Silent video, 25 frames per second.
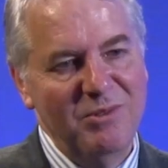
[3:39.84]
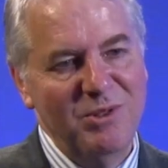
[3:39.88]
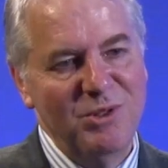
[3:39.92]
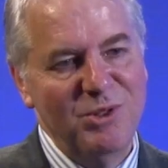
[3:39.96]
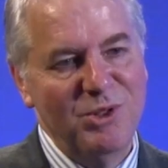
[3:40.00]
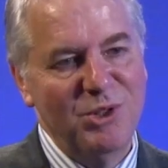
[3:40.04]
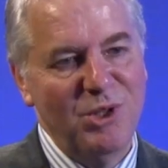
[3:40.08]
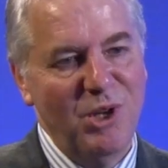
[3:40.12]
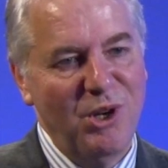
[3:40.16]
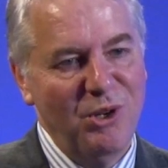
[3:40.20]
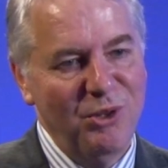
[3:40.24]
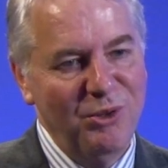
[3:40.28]

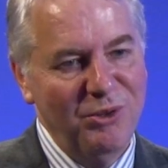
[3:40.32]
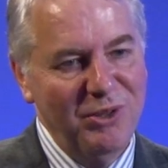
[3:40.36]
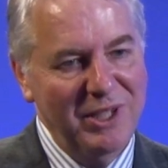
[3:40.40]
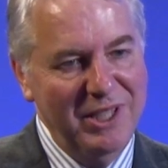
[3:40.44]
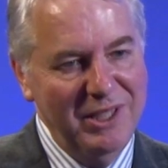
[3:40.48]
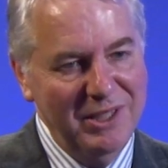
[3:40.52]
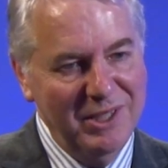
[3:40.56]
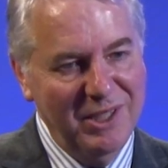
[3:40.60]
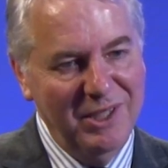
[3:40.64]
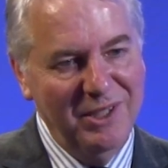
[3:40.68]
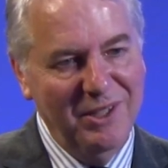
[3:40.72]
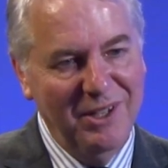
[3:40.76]
So
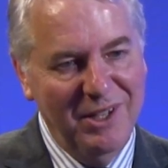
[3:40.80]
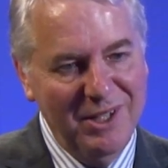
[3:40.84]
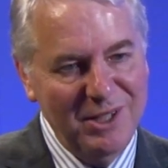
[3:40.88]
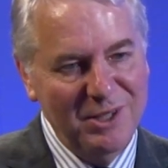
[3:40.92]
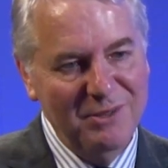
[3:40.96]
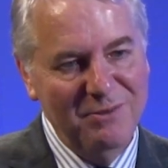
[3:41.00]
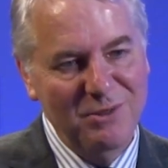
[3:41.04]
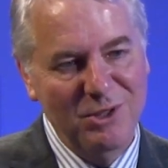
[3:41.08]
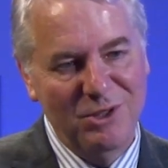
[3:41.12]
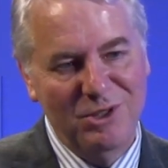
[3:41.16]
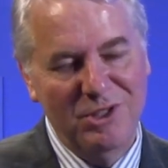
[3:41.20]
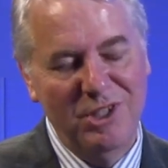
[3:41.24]
in the light
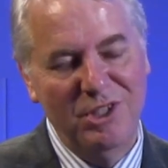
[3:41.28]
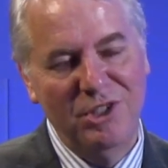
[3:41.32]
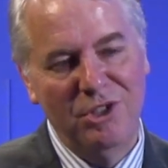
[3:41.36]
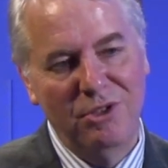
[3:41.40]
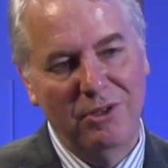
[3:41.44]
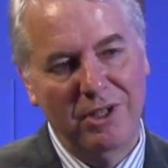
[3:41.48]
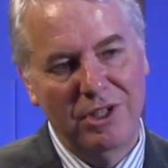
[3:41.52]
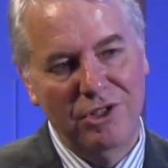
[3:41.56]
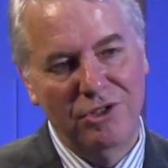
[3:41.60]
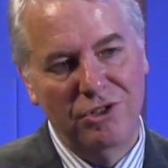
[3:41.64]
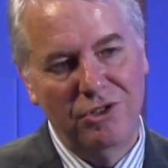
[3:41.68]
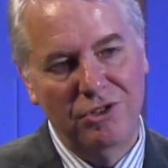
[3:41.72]
of this
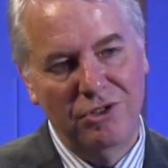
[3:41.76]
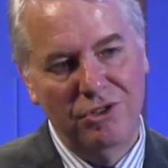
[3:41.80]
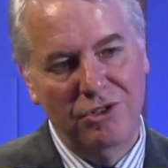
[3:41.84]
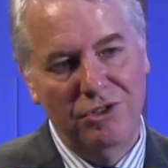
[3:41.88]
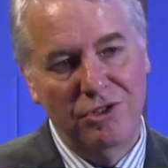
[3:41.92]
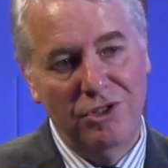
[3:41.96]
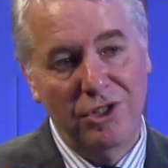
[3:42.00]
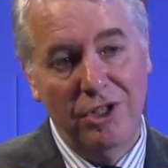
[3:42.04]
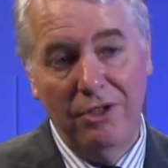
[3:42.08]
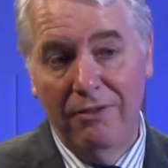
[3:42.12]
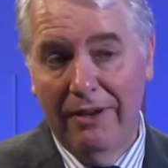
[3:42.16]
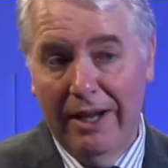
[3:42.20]
situation,
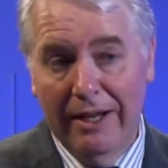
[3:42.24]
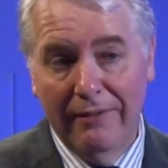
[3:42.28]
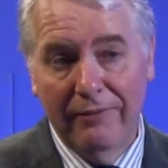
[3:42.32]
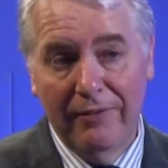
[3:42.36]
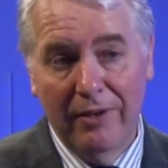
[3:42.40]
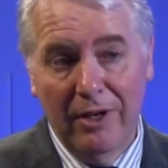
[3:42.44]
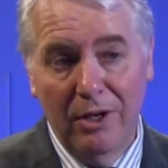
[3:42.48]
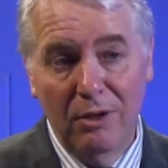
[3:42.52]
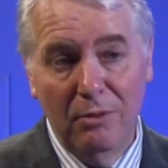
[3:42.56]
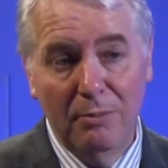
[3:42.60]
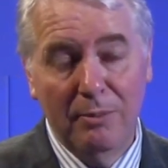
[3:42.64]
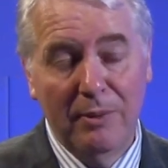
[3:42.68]
do you have
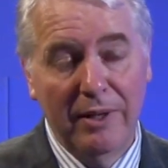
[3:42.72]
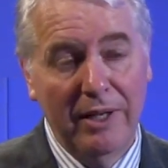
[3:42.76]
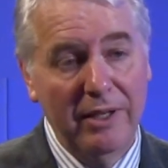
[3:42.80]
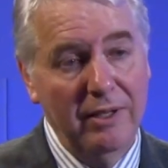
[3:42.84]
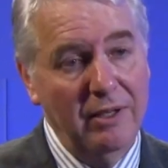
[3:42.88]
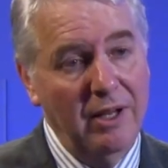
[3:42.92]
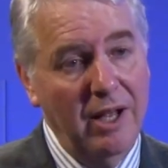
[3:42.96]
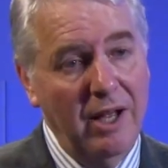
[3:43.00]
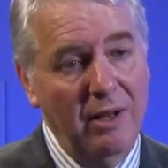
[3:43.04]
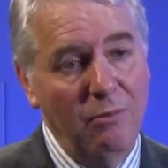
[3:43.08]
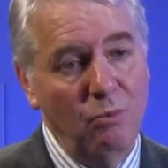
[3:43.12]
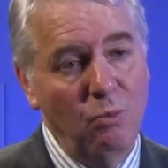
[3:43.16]
hope?
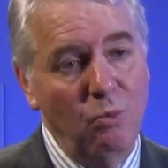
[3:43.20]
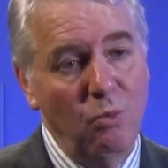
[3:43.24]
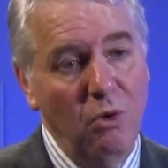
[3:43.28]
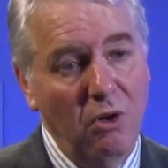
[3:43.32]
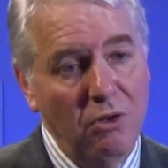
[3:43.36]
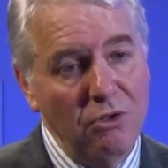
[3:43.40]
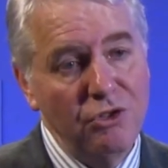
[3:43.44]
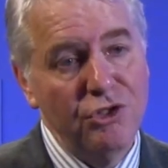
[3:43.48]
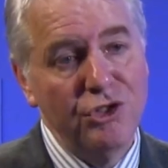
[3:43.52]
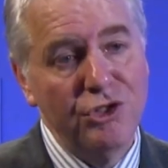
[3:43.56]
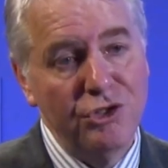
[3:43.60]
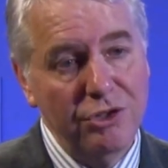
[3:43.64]
And
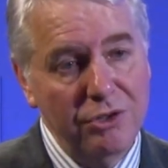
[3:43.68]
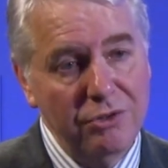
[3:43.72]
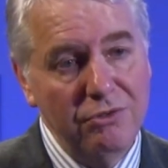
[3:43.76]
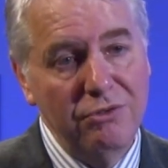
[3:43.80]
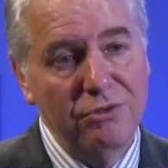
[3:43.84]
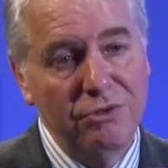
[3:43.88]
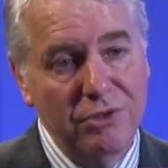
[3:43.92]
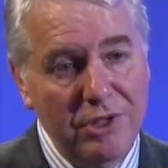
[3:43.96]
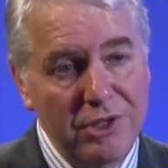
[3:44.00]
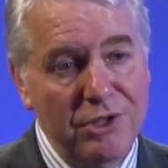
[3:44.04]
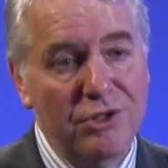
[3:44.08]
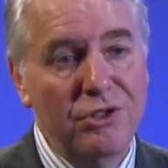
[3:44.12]
what should
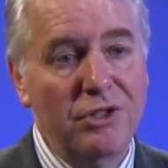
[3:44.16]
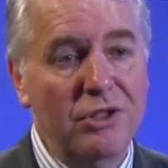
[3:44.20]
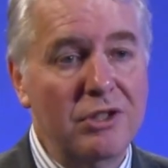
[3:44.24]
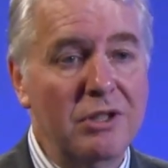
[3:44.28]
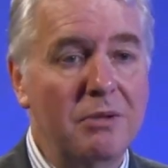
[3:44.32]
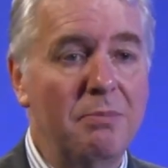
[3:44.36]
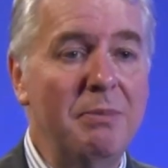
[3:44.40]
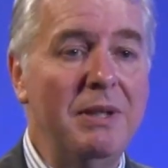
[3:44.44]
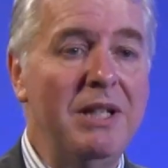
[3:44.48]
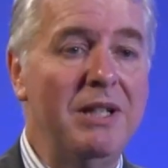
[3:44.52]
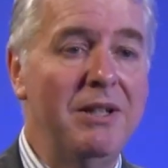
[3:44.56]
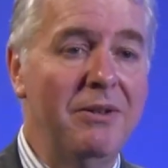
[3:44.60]

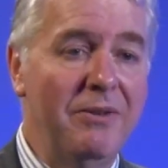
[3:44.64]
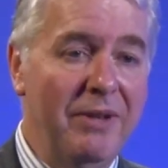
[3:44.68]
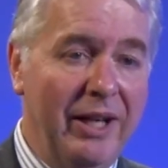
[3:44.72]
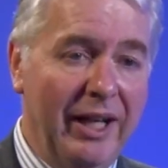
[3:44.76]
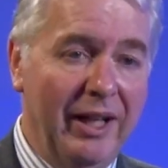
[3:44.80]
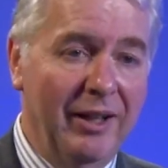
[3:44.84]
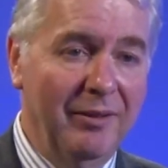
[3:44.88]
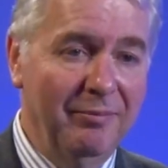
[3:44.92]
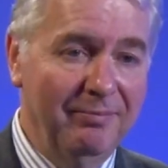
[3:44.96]
Christians be doing?